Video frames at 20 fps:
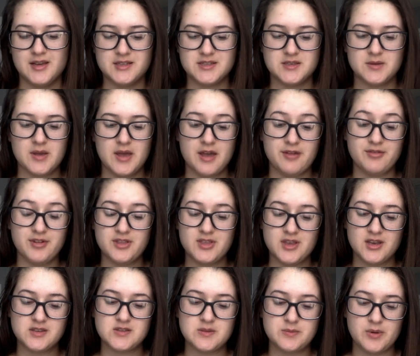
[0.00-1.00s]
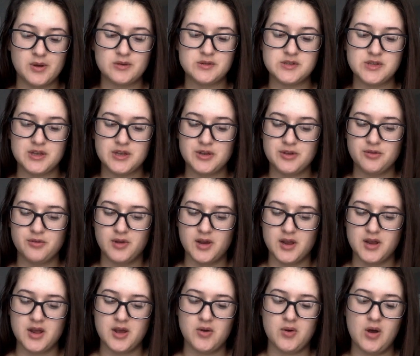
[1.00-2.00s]
So everything's opposing you
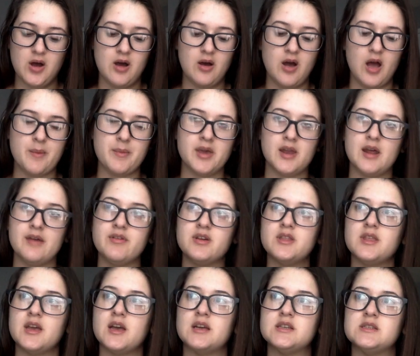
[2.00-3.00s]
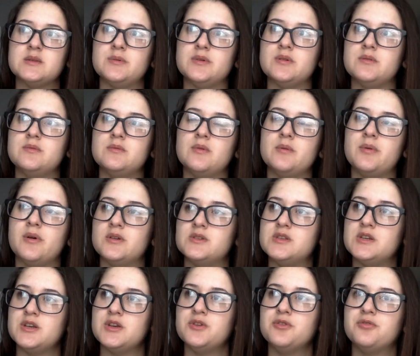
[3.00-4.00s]
right now, huh? I mean, everything has been
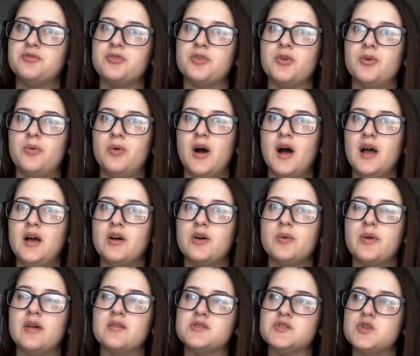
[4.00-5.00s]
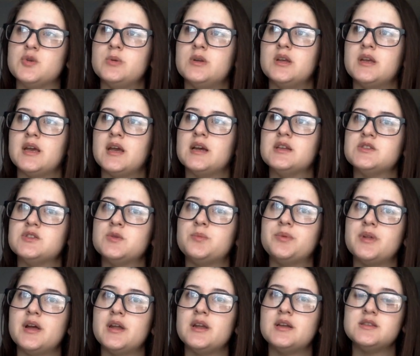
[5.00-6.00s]
opposing you for a while. We have so many Cancer
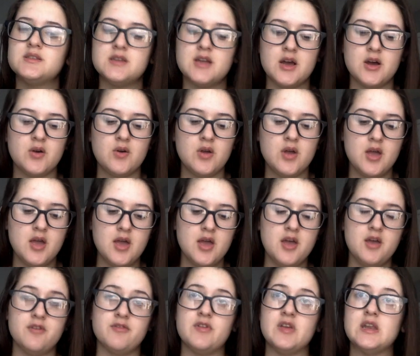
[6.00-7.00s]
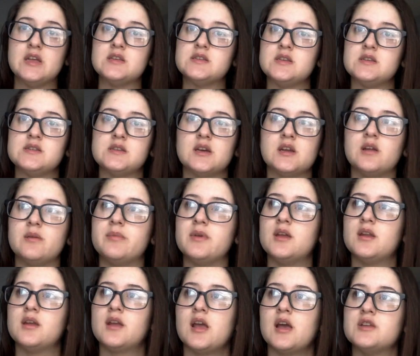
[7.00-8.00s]
planets now. Venus is going to
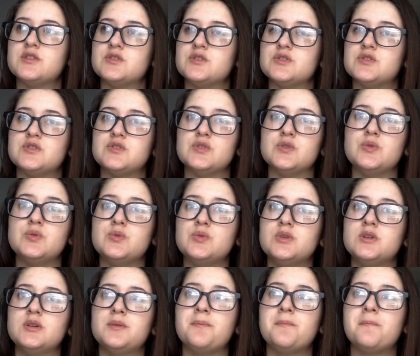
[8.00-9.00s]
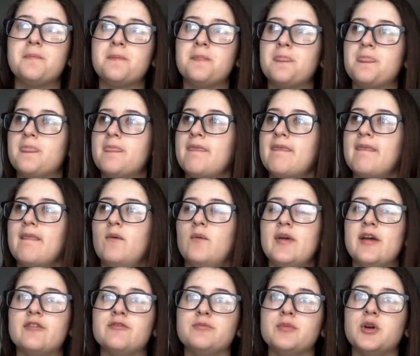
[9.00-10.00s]
be in Cancer soon.
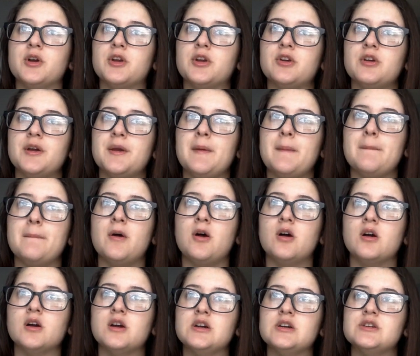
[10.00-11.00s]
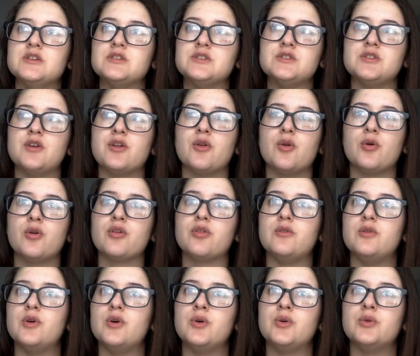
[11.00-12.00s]
We have Mercury, Mars, the
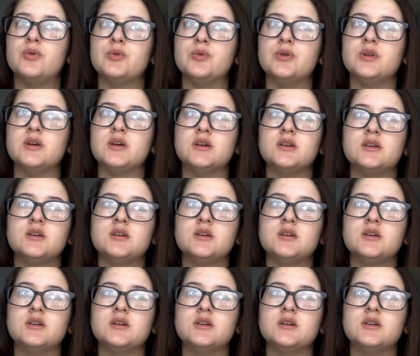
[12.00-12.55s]
North Node.